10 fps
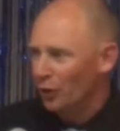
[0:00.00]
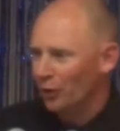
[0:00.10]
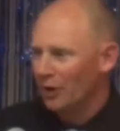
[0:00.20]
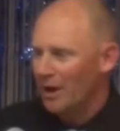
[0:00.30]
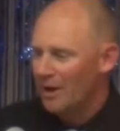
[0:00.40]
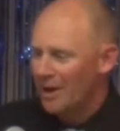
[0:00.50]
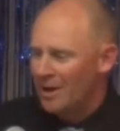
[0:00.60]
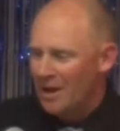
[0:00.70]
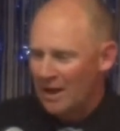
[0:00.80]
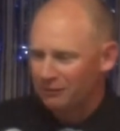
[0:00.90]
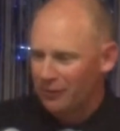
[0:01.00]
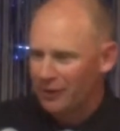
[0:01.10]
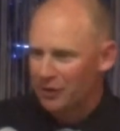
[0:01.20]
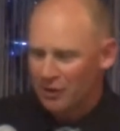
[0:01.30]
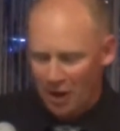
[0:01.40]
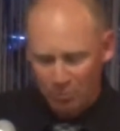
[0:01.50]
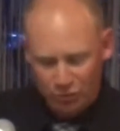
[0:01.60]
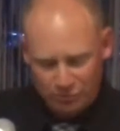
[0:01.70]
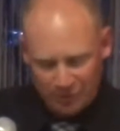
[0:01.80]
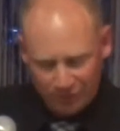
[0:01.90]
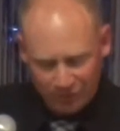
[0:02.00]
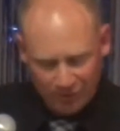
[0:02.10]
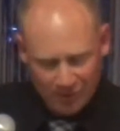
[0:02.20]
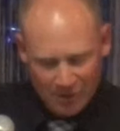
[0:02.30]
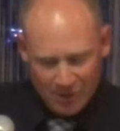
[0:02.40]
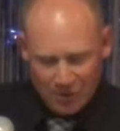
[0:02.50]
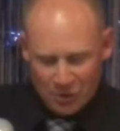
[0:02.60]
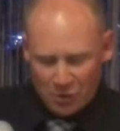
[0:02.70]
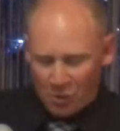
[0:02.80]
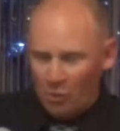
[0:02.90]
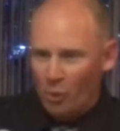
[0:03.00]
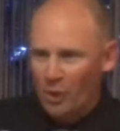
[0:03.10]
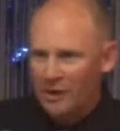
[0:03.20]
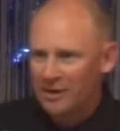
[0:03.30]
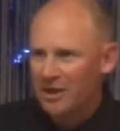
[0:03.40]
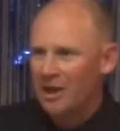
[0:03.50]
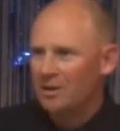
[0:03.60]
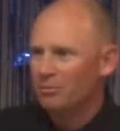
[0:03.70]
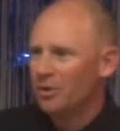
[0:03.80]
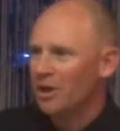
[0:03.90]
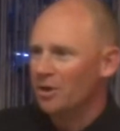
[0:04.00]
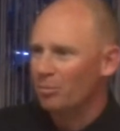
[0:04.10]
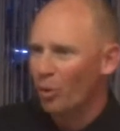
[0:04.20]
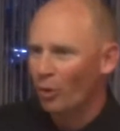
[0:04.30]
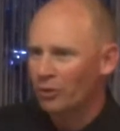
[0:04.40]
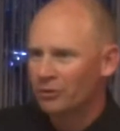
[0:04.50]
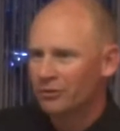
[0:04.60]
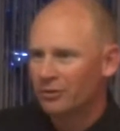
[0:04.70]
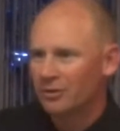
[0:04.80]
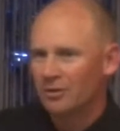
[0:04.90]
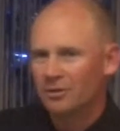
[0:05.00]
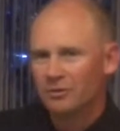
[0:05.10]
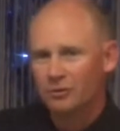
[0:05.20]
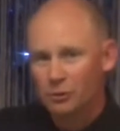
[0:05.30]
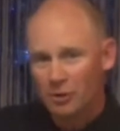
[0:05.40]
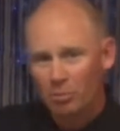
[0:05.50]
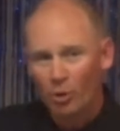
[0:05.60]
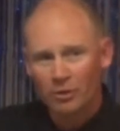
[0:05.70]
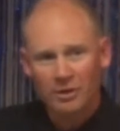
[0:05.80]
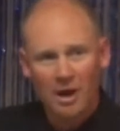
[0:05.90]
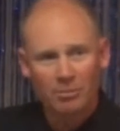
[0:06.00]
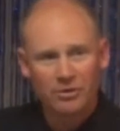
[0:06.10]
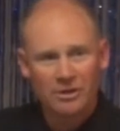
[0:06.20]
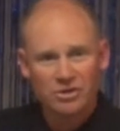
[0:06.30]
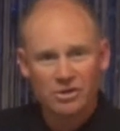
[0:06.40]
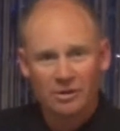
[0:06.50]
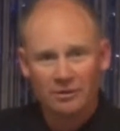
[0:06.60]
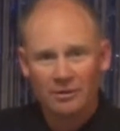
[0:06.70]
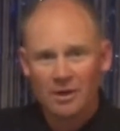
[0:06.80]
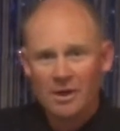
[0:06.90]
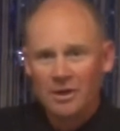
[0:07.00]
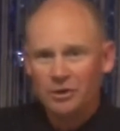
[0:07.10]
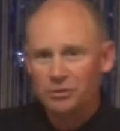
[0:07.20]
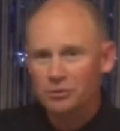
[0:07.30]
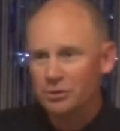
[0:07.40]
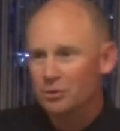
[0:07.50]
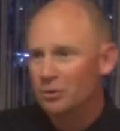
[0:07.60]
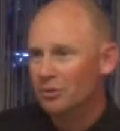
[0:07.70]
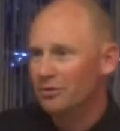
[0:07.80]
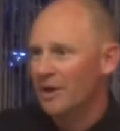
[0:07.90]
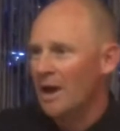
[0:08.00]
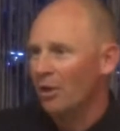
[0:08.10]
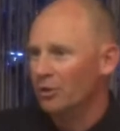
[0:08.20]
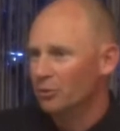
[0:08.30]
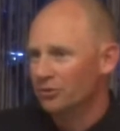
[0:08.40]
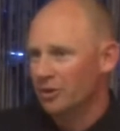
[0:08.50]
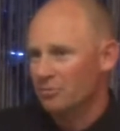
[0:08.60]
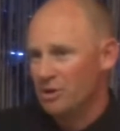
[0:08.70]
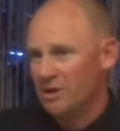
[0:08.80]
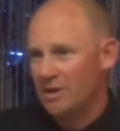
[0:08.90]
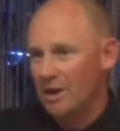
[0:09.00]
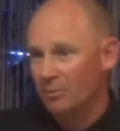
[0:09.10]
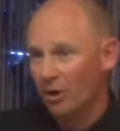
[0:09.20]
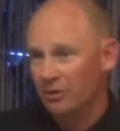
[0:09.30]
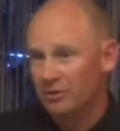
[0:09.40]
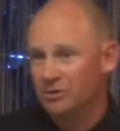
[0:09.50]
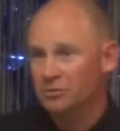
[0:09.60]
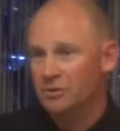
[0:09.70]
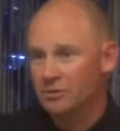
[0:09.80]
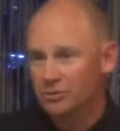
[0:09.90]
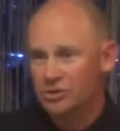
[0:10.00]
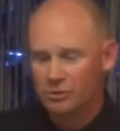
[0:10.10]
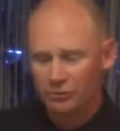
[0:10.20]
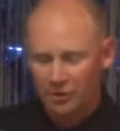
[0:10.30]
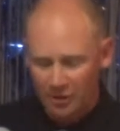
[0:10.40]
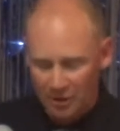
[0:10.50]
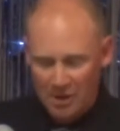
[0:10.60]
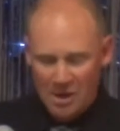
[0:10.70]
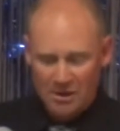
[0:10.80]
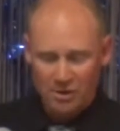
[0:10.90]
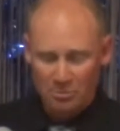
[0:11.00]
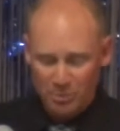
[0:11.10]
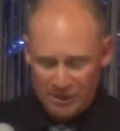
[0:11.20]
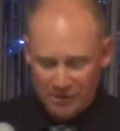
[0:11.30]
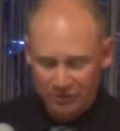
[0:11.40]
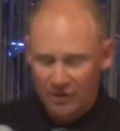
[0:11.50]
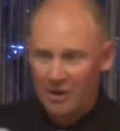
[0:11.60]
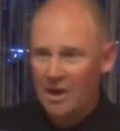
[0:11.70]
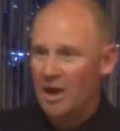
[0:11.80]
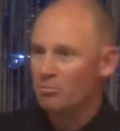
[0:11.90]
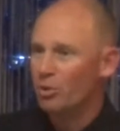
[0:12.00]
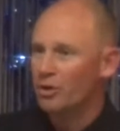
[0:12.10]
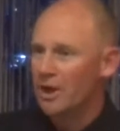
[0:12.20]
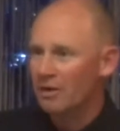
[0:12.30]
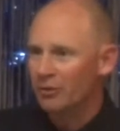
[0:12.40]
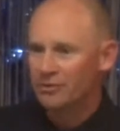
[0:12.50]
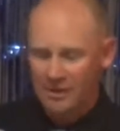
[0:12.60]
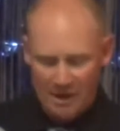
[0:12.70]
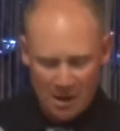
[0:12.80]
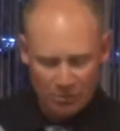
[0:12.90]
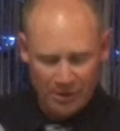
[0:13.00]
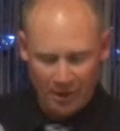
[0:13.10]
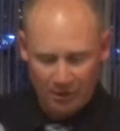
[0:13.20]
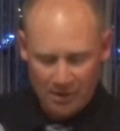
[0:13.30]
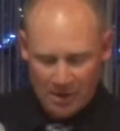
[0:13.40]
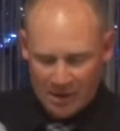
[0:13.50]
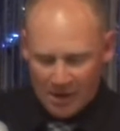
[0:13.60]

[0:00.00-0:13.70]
her athletic accomplishments, when it came to an important competition, you knew that Allie was going to be a gamer. You knew she was going to compete and put everything out there.